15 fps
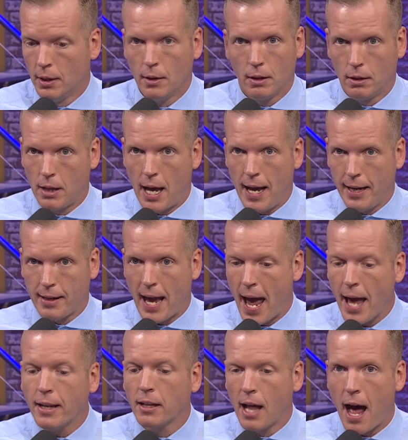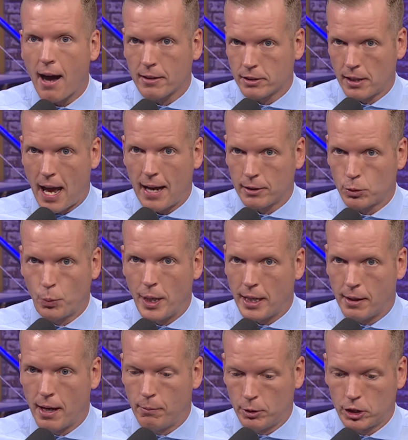like headlocks last
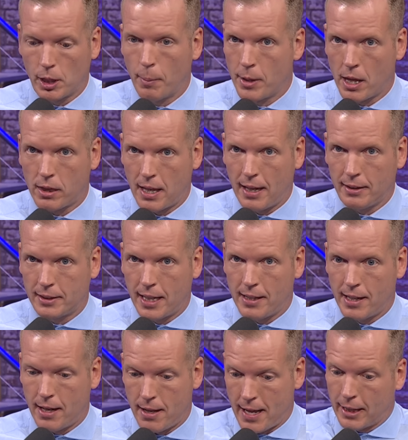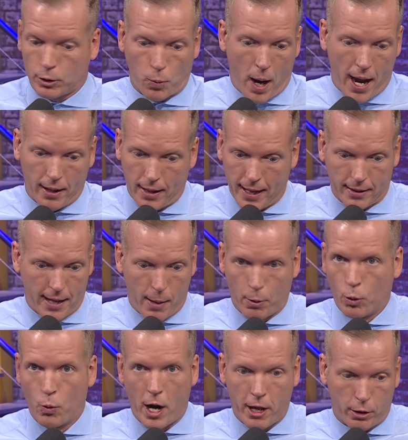weekend with some of the things they did. And that's why like they
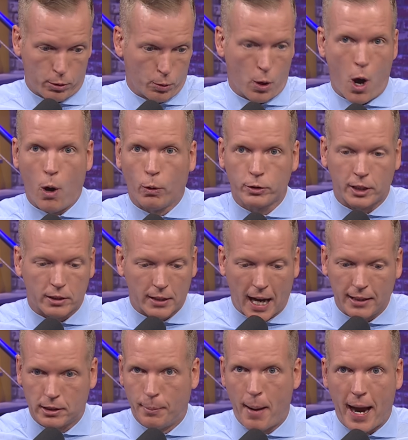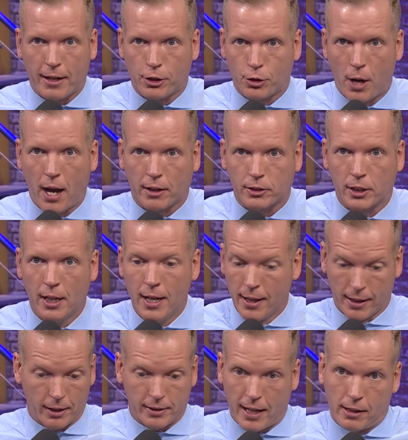were running through holes the size of Mack trucks
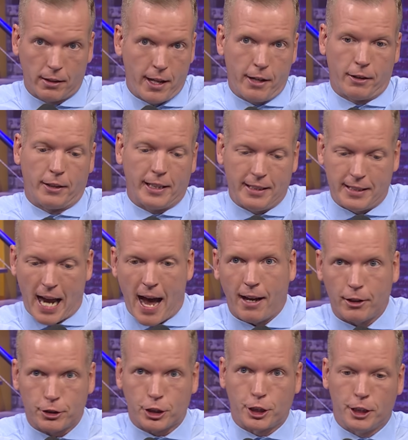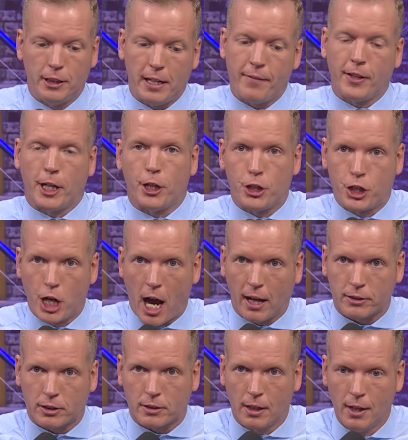cuz like literally Dallas couldn't even
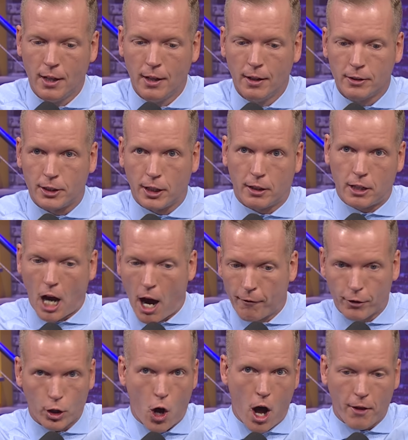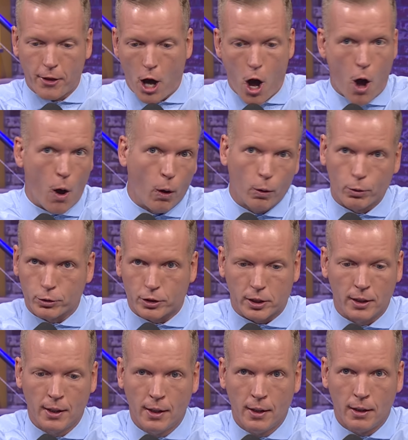adjust to cover all the
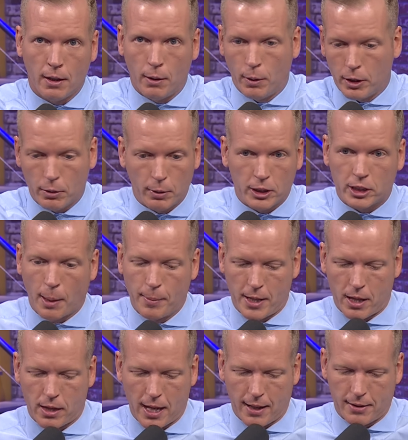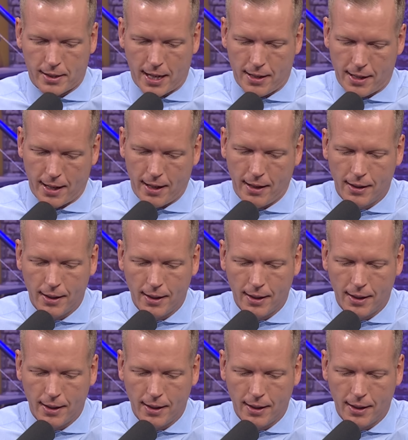holes uh, with some of the things they did.